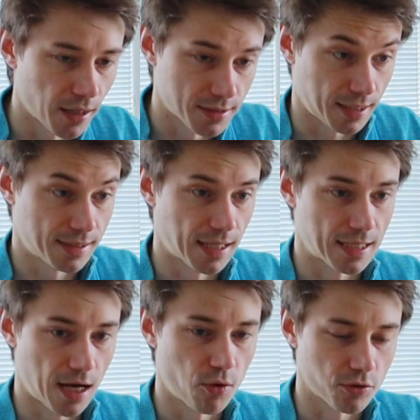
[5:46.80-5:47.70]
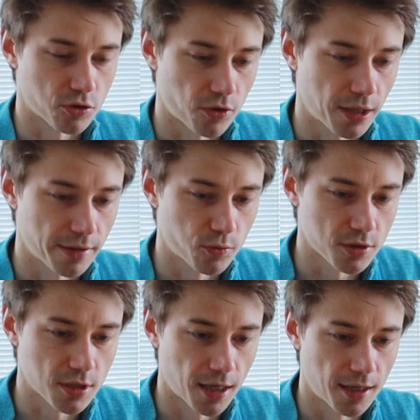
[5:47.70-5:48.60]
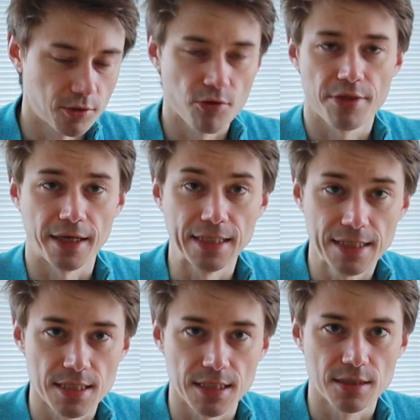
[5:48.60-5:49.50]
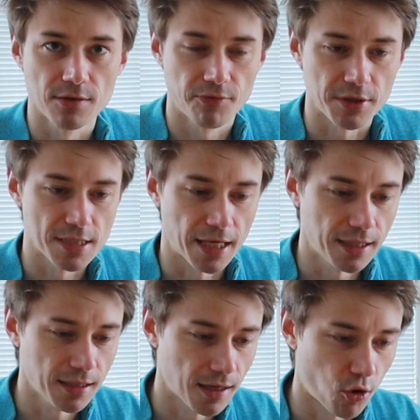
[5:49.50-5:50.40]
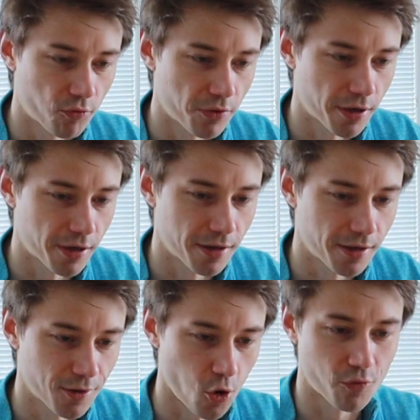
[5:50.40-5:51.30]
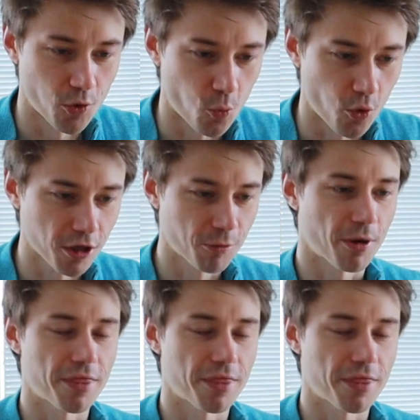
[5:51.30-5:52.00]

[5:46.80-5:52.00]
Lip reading: it's like 10 hours, right? It was not the easiest first day of her work,